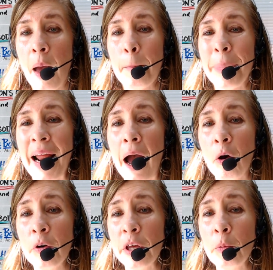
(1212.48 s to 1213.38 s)
But how
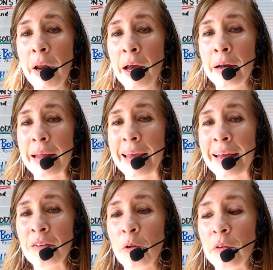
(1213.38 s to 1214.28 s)
do you not
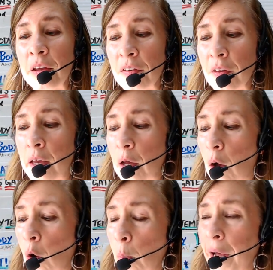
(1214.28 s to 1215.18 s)
handle this like,
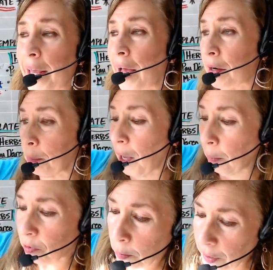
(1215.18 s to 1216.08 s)
oh my God, it
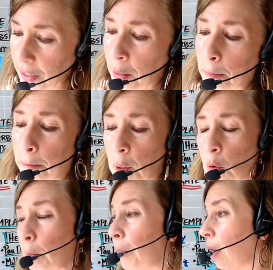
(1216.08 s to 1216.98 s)
popped up again.
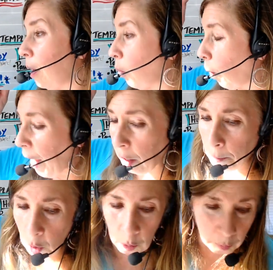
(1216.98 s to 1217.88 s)
Boom. Whack a
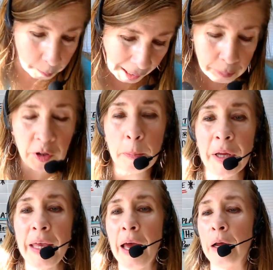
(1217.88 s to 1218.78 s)
mole. Popped up
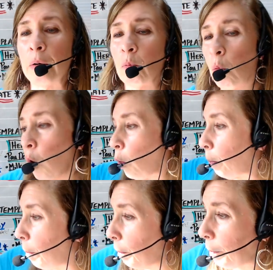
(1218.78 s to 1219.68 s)
again. Whoa.
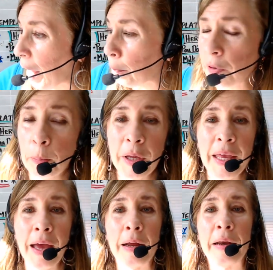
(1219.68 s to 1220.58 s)
Popped up
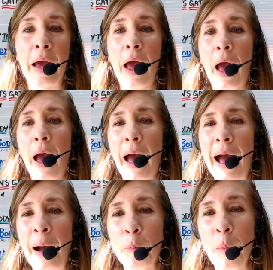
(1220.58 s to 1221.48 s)
again.
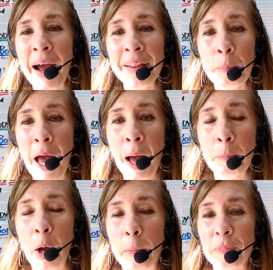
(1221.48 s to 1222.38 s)
Why the pop
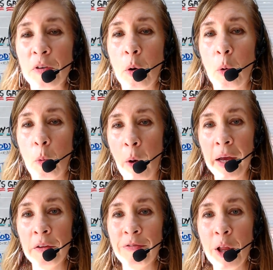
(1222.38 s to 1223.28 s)
ups? why
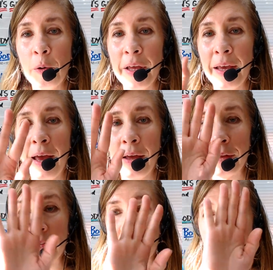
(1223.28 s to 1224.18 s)
the floating
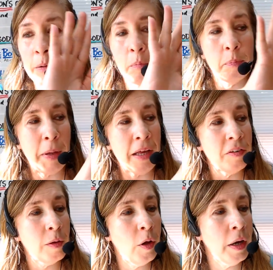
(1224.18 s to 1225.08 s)
heads that pass
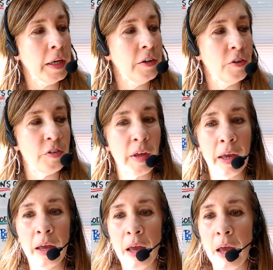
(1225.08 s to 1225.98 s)
along and you're
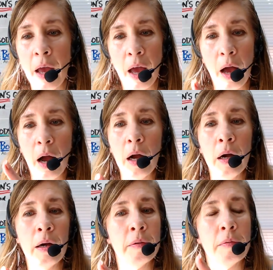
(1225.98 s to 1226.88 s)
saying, uh,